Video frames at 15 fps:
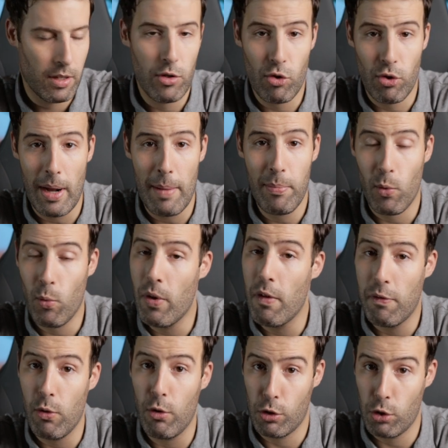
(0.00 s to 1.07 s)
Trump will
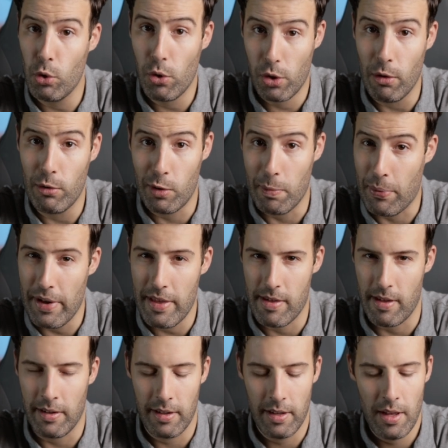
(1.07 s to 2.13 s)
for sure go to
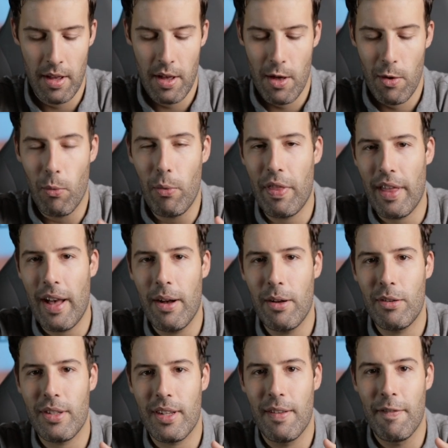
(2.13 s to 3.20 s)
prison
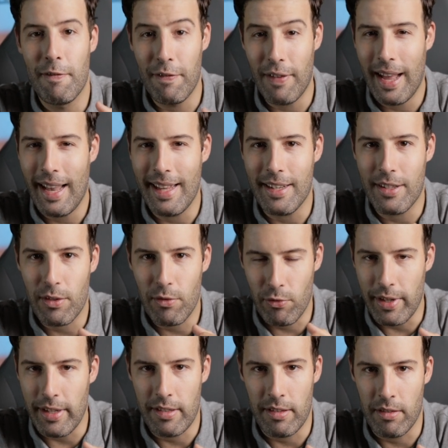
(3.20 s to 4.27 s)
without valid
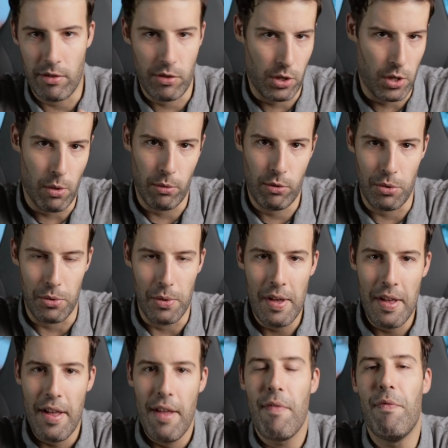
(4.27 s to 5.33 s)
reasons to go to.
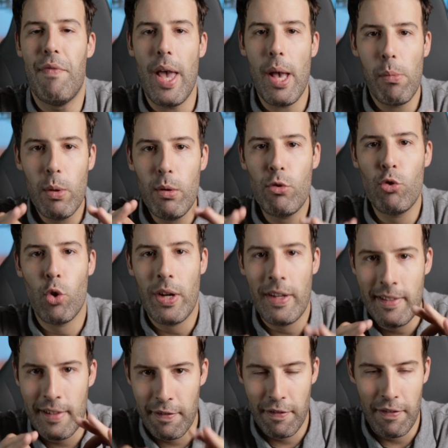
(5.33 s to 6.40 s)
They will try
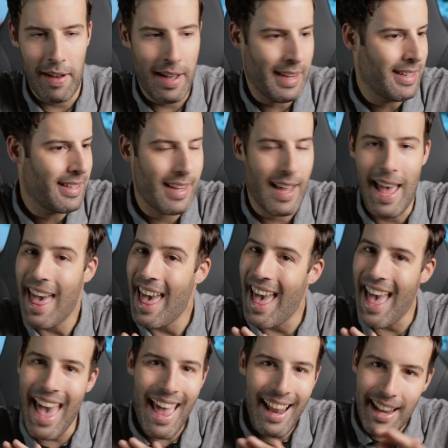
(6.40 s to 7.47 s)
to find
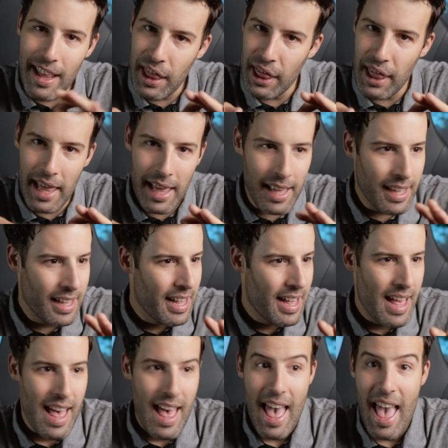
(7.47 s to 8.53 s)
anything,
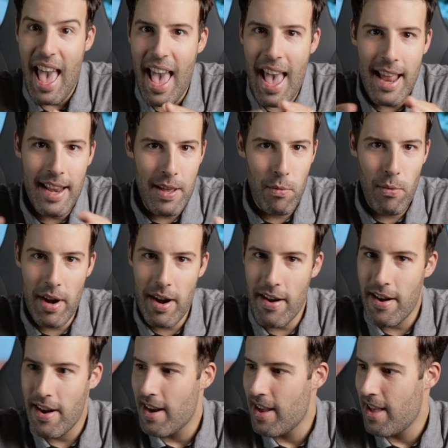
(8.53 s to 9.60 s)

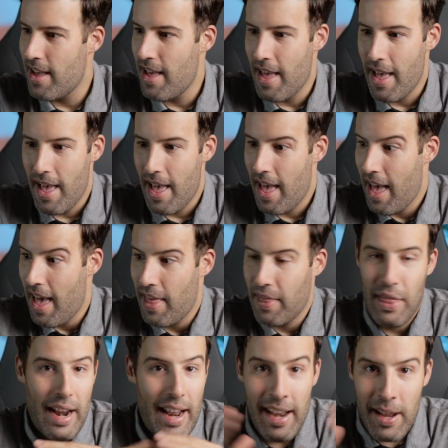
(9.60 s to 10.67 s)
anywhere
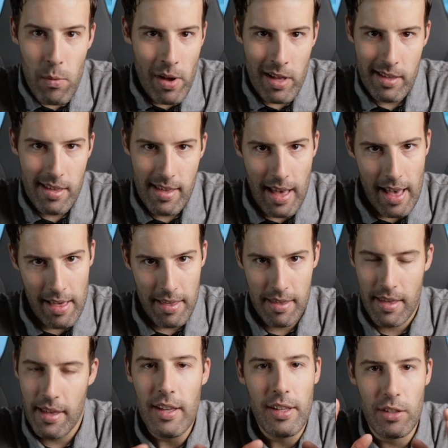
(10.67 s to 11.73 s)
that anyone
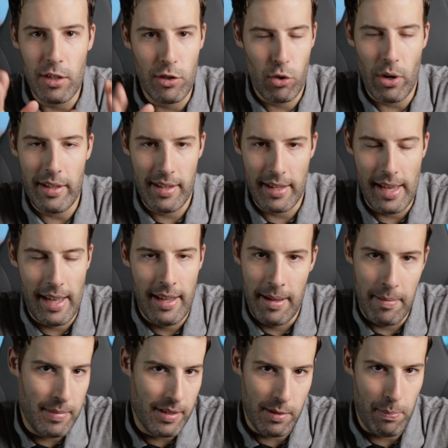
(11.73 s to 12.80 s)
says to try to get
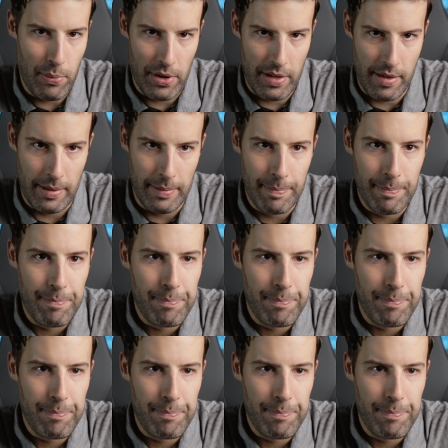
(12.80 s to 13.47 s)
him into prison.